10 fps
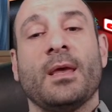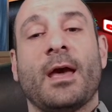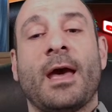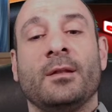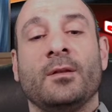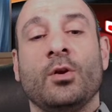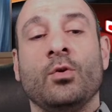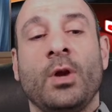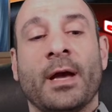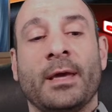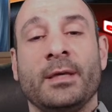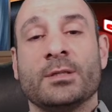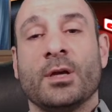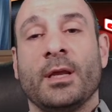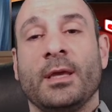and Luca is
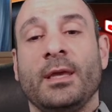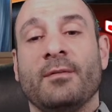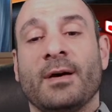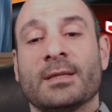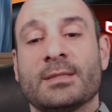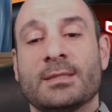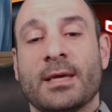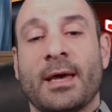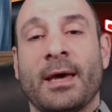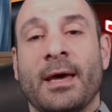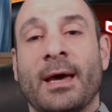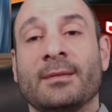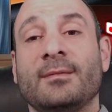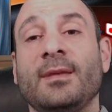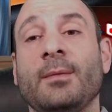going to give us a
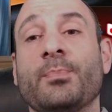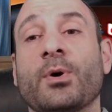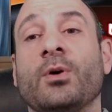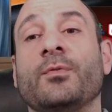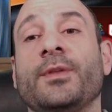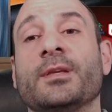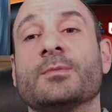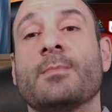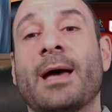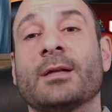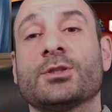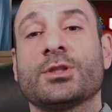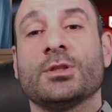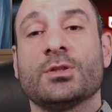tip on this match.